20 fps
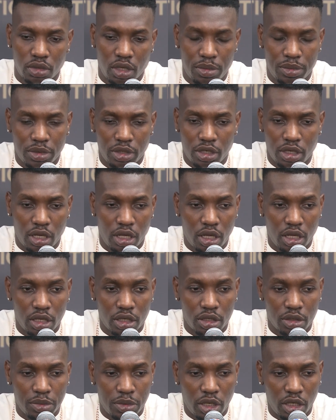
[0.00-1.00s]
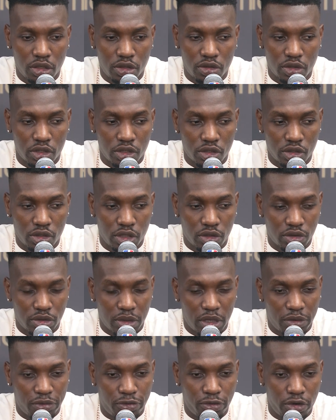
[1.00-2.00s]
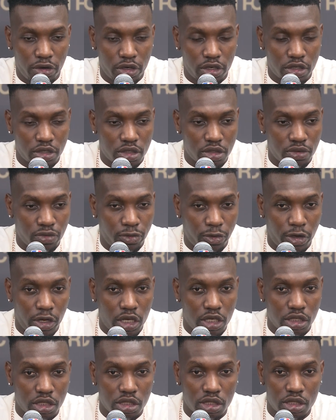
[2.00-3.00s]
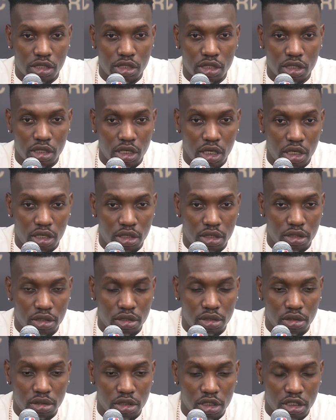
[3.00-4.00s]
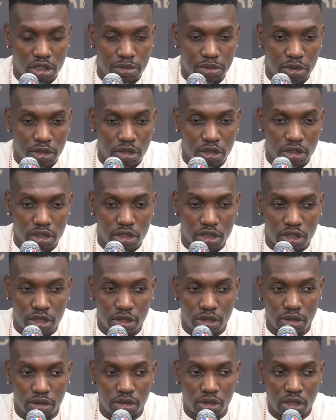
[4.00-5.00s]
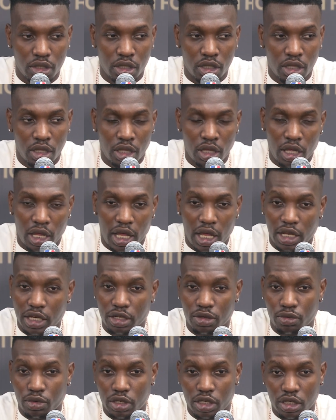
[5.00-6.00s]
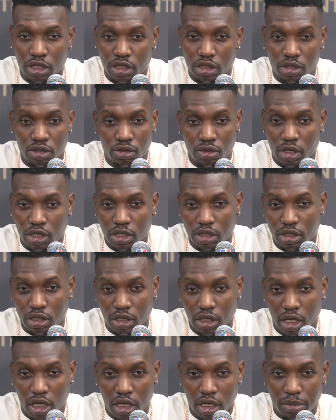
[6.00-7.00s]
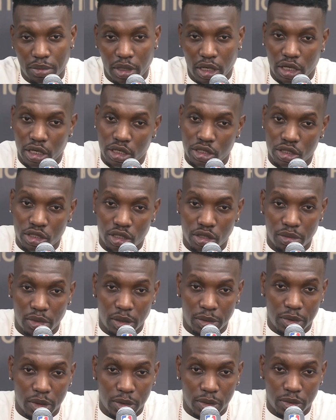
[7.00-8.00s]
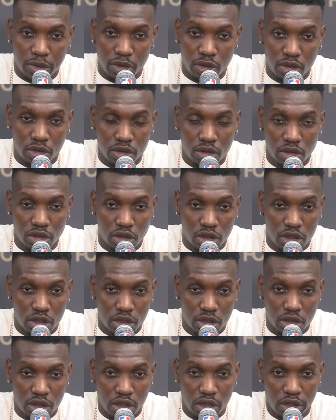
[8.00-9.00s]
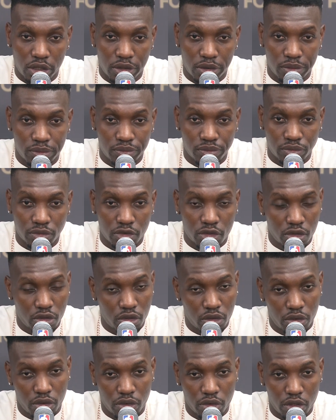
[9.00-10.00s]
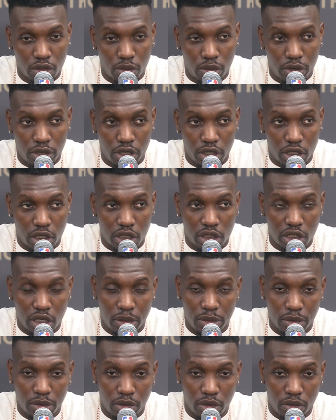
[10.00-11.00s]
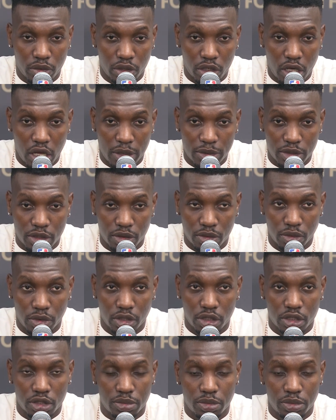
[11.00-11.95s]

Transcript: I mean, uh, to be honest with you, it was my first free agency kind of experience, so I didn't really do anything. I let my agent, my people, just um, do the work and tell me what the option was.